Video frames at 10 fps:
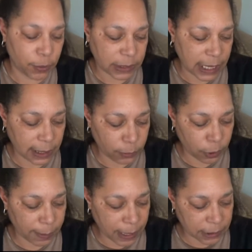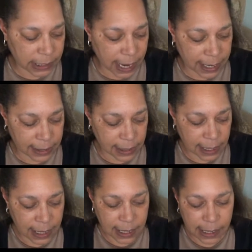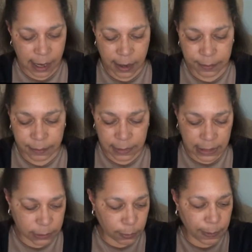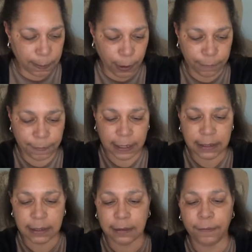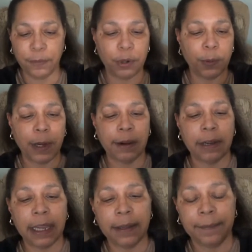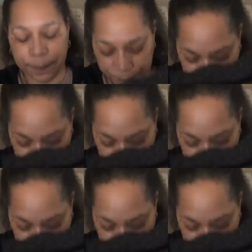though it's kind of warm outside, these would be perfect for wearing